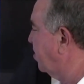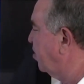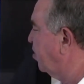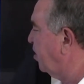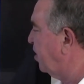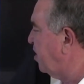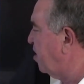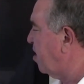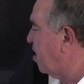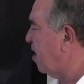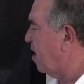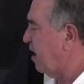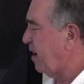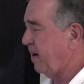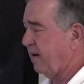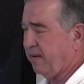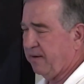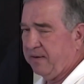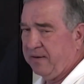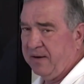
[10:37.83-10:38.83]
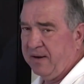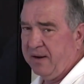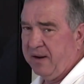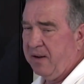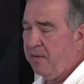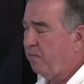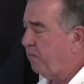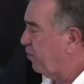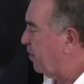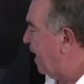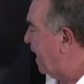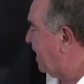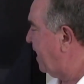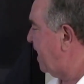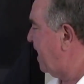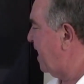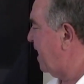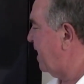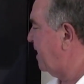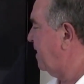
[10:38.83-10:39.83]
early on. Plan
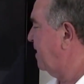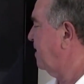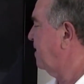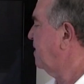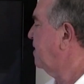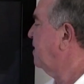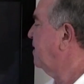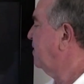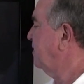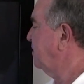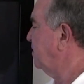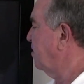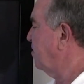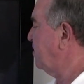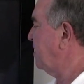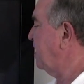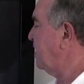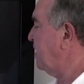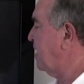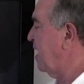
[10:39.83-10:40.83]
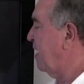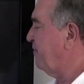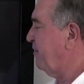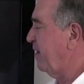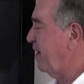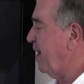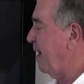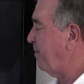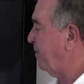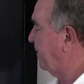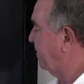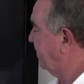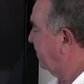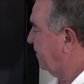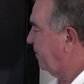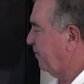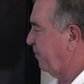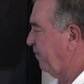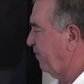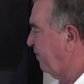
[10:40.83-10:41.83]
ahead. Don't get covered up.
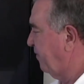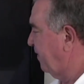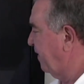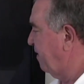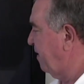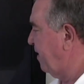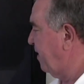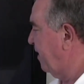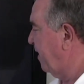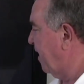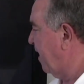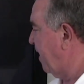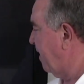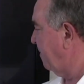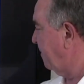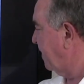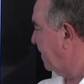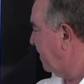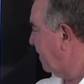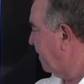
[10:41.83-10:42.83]
Very good item.